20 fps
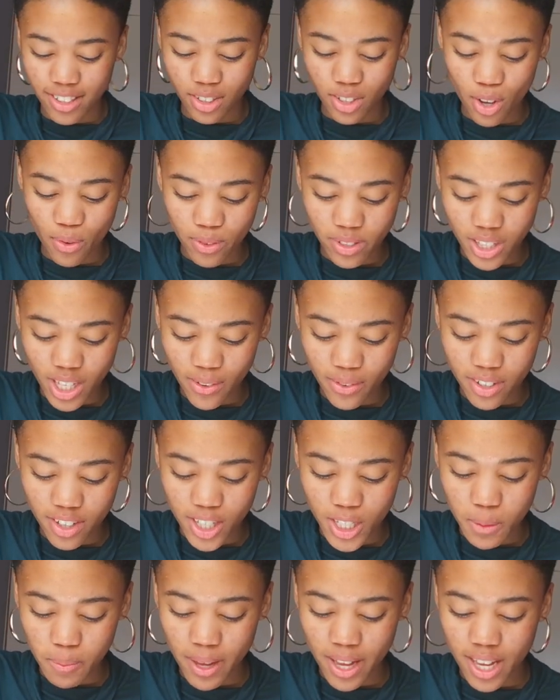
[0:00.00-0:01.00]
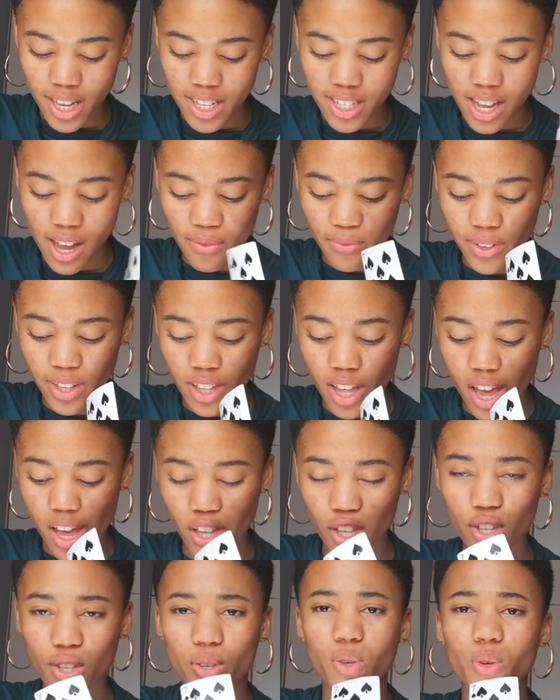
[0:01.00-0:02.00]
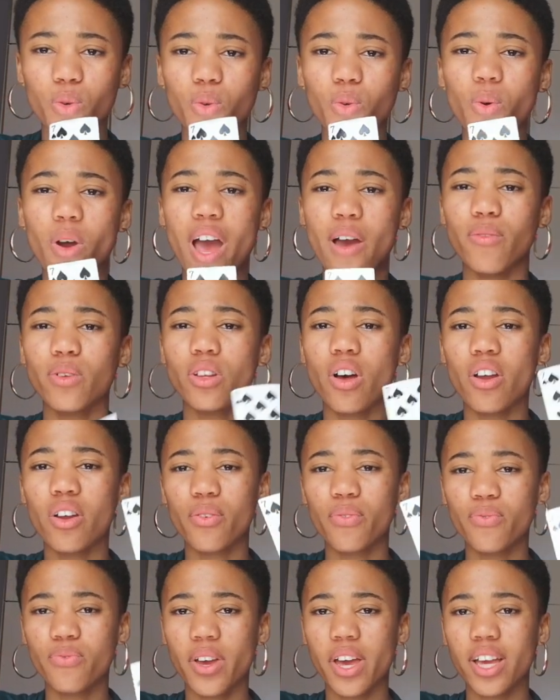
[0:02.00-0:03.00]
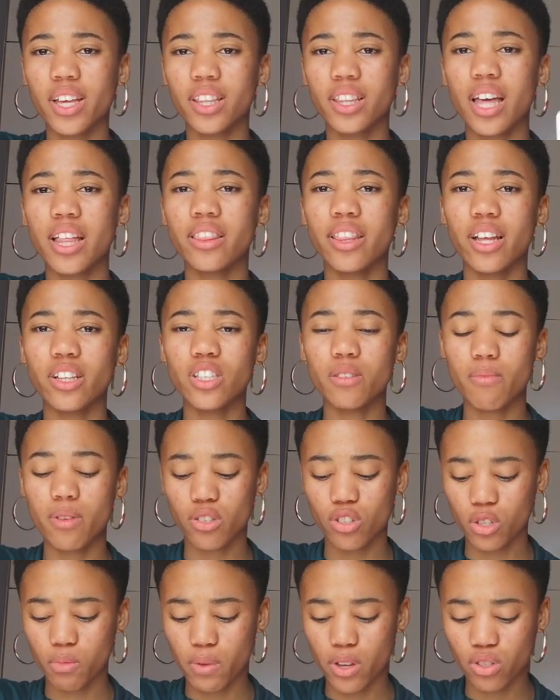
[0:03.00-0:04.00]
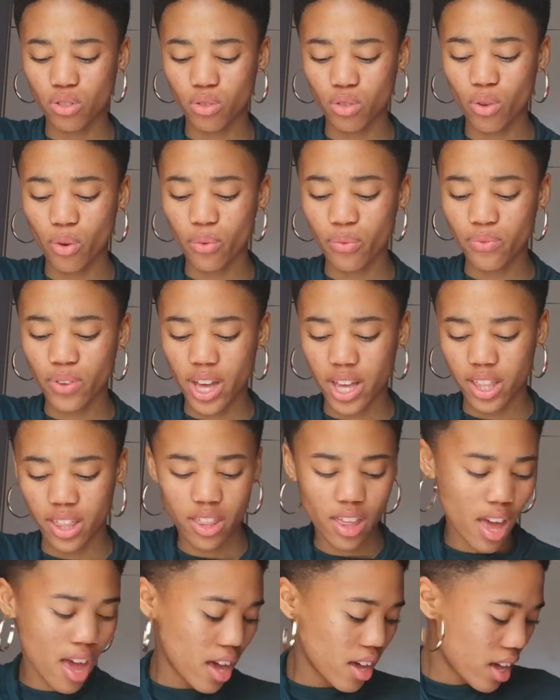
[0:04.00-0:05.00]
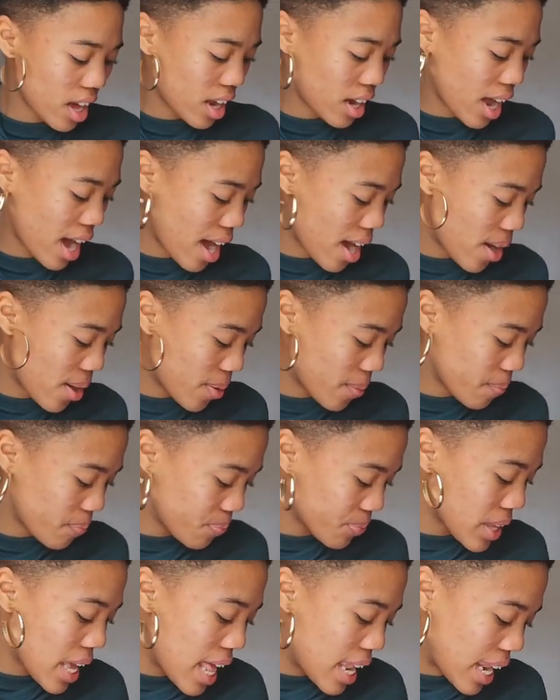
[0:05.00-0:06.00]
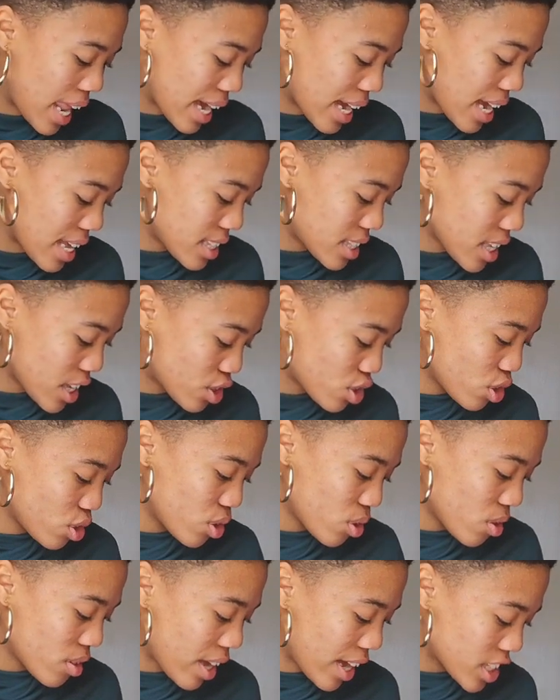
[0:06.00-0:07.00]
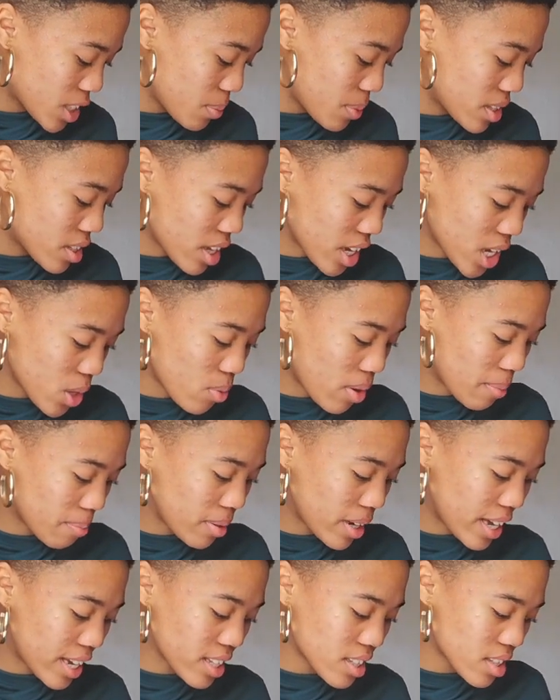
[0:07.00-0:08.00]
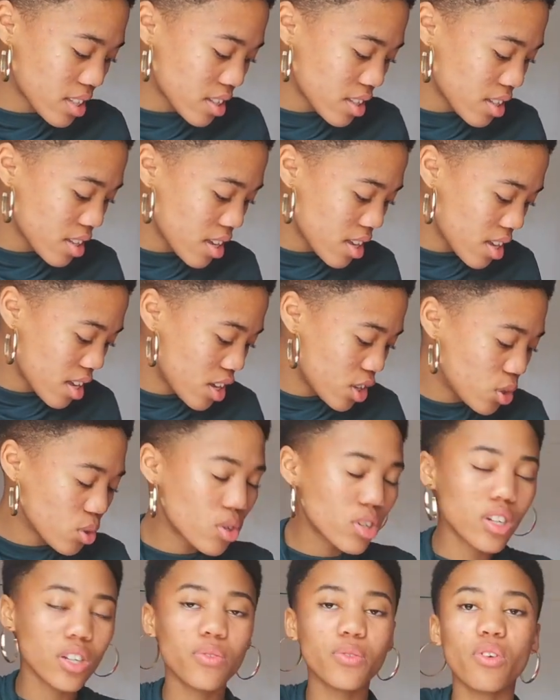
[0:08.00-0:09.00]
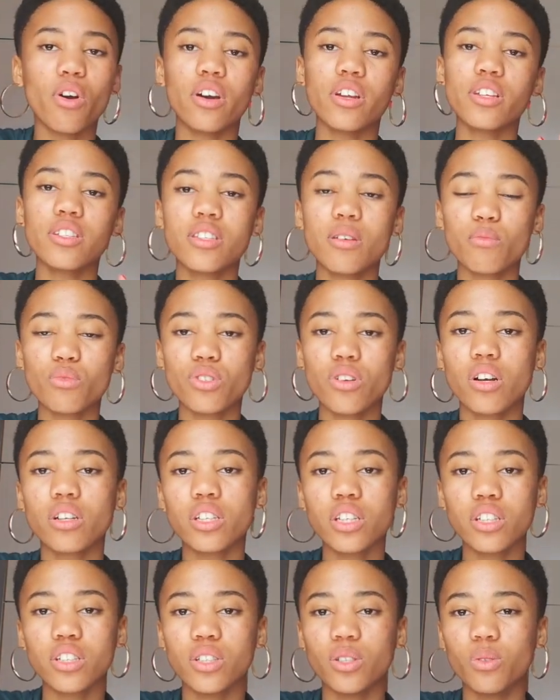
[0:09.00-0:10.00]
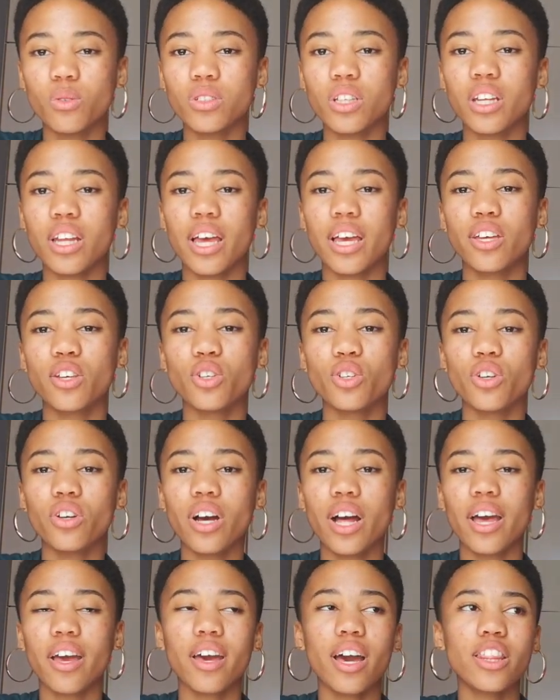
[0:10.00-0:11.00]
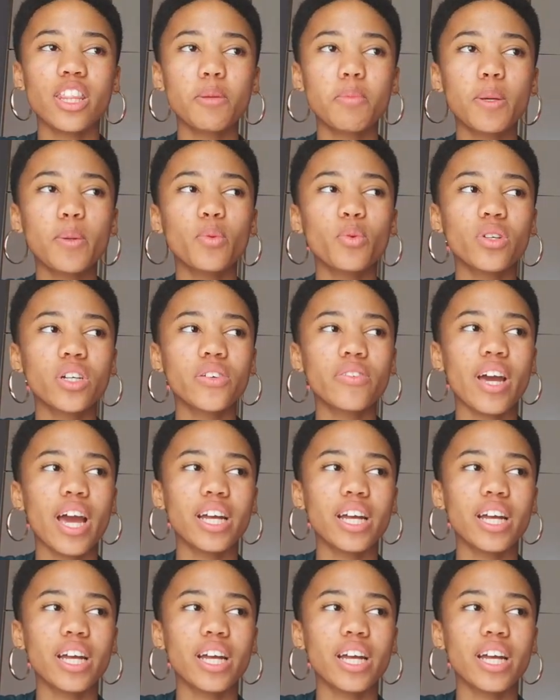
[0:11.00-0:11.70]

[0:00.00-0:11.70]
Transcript: So for Seven of Spades, I feel like you have a lot of faith, and that's what makes you special, your faith. And how, like I said to you, you don't like to be stuck in one place you could have gotten some shocking news and like like other people would have